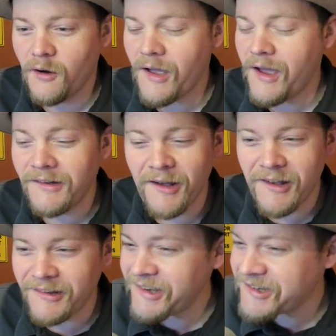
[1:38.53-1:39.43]
And,
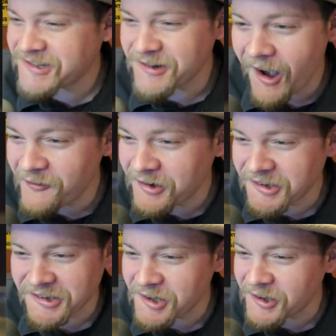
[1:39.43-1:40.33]
and these
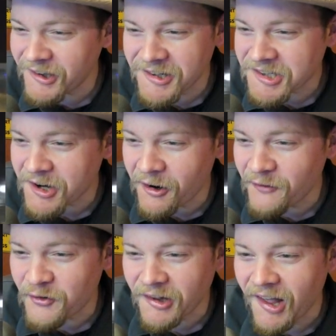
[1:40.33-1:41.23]
drivers, they're, they're
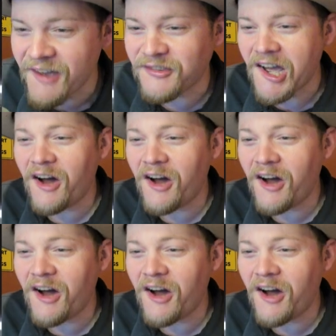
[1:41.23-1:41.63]
scarred for life.